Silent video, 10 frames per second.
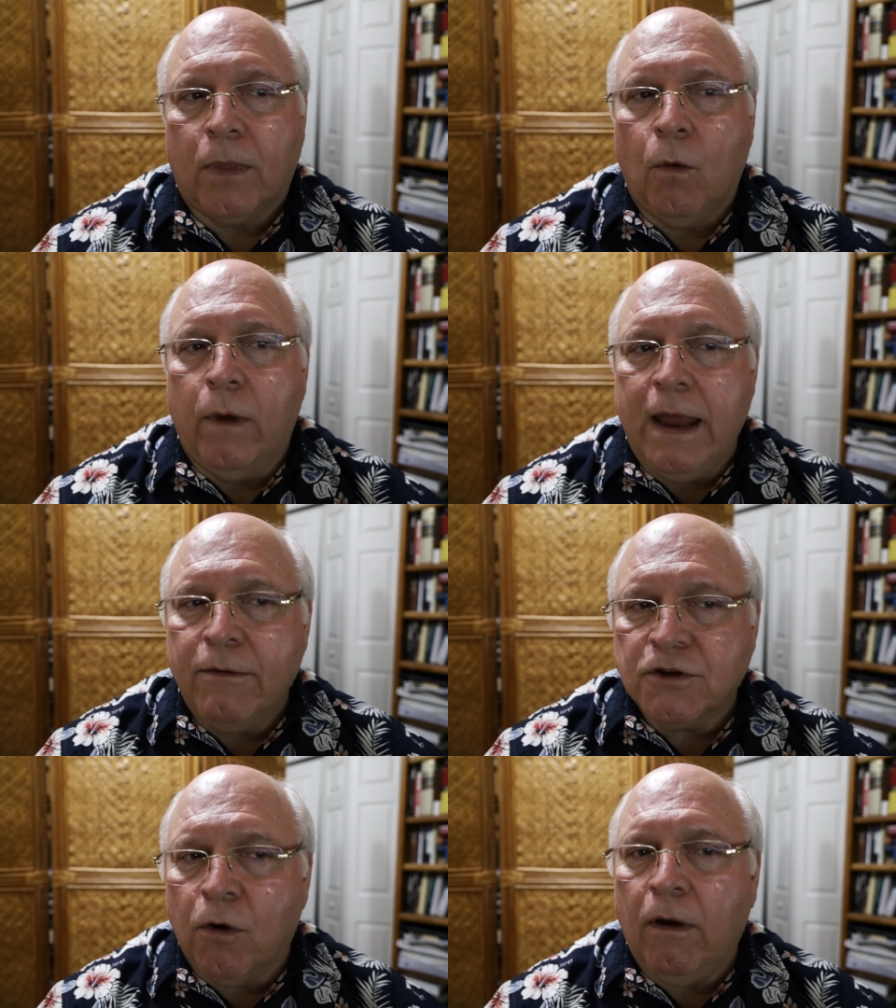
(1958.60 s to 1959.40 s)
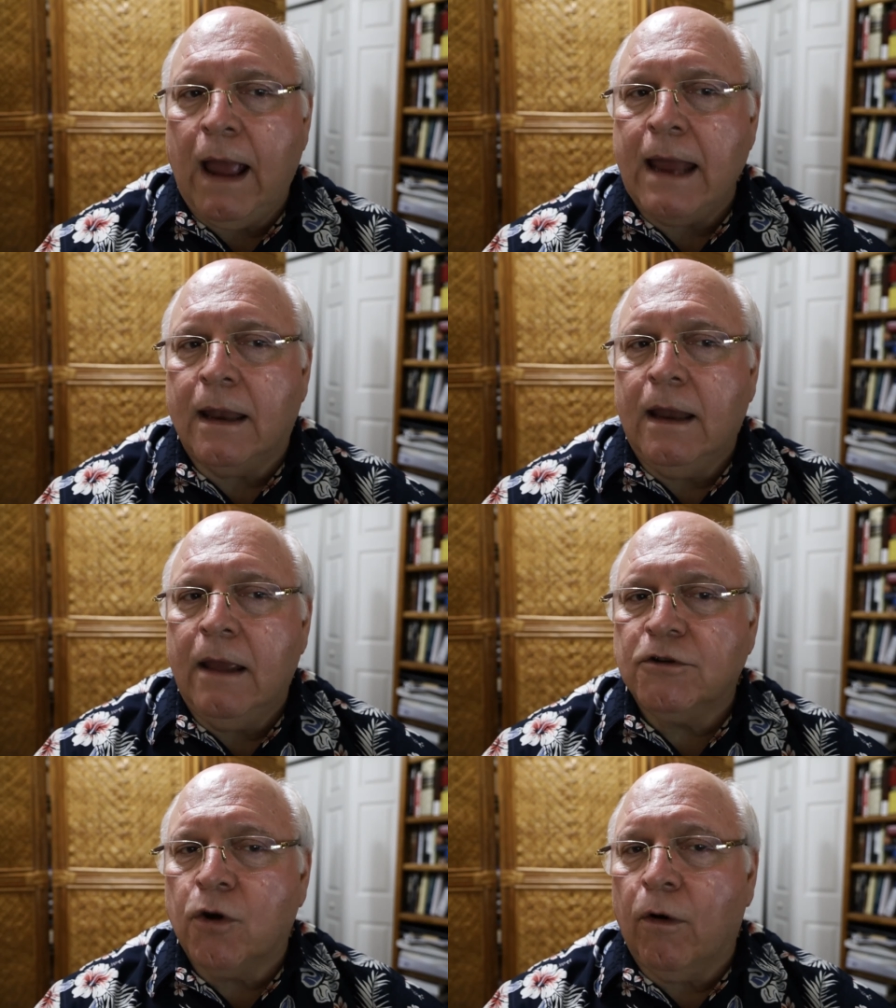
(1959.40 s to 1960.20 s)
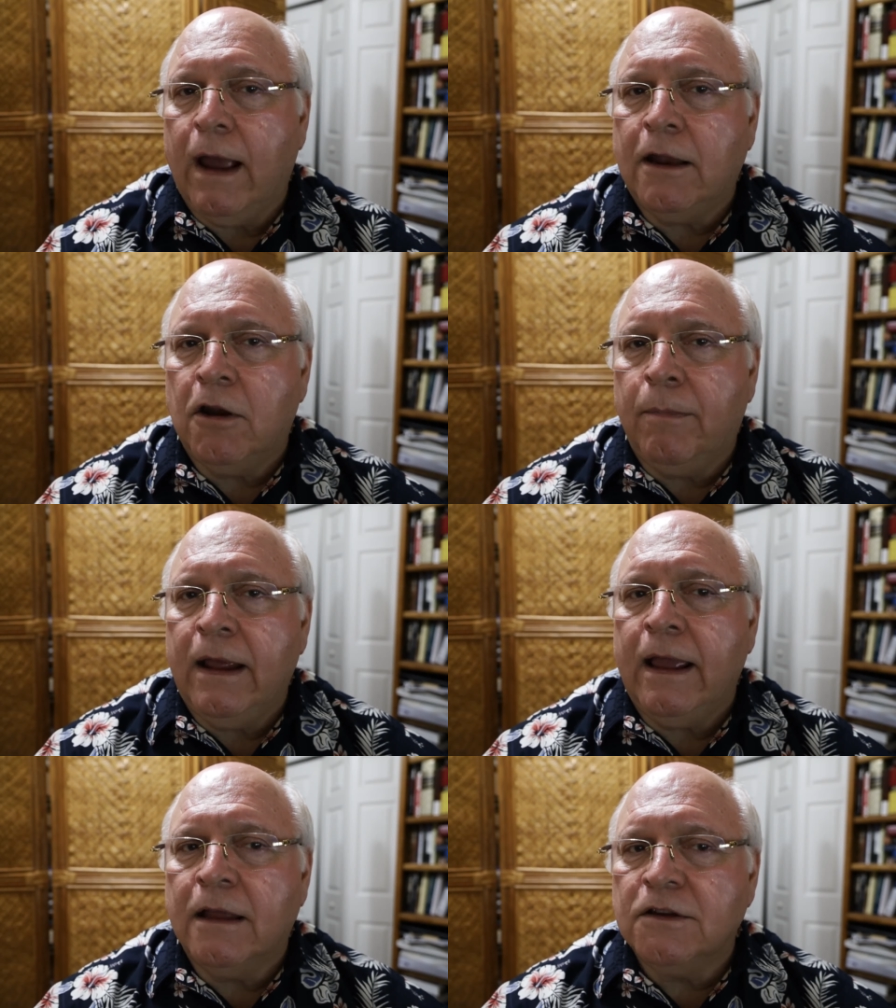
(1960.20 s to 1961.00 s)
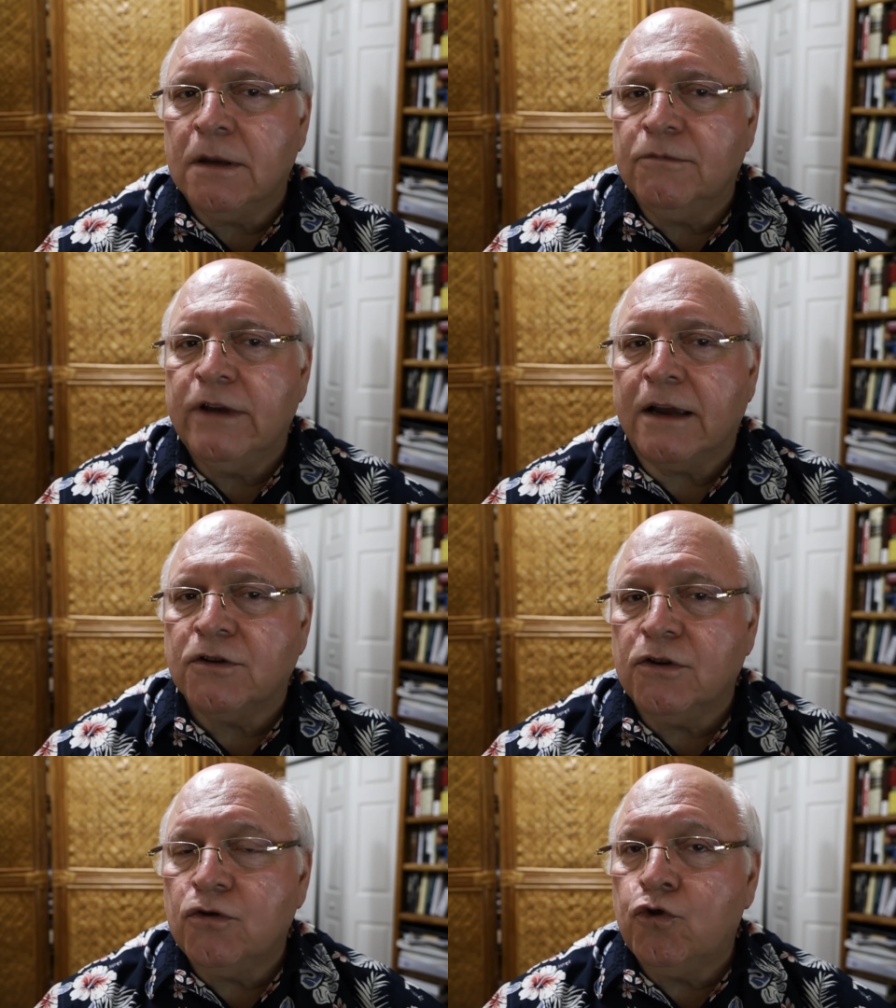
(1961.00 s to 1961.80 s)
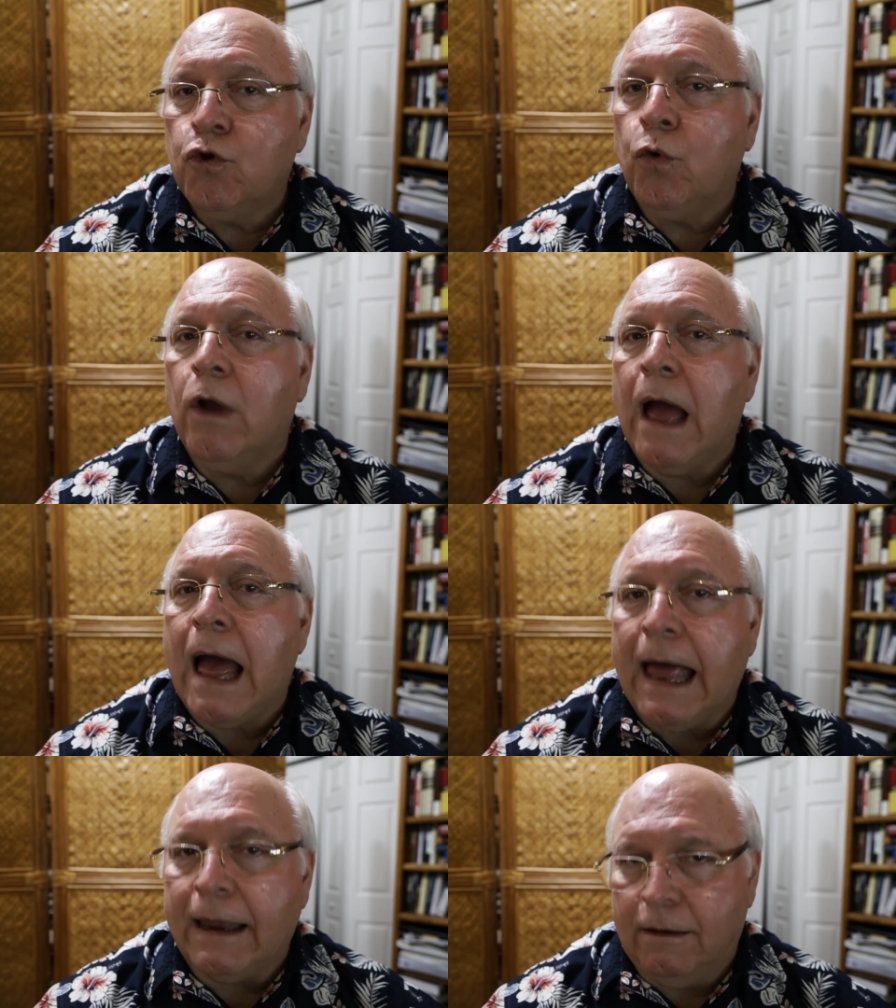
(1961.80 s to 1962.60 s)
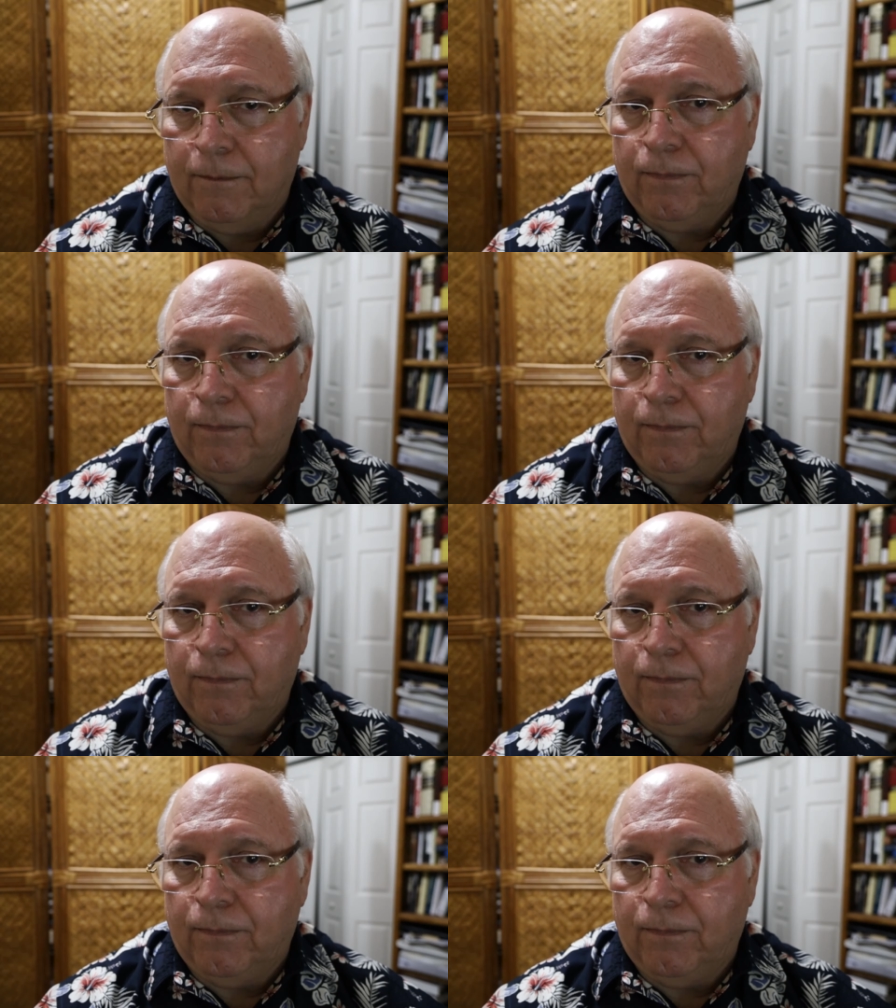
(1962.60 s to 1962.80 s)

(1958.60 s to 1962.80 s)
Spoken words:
When he was created to be in subjection to God.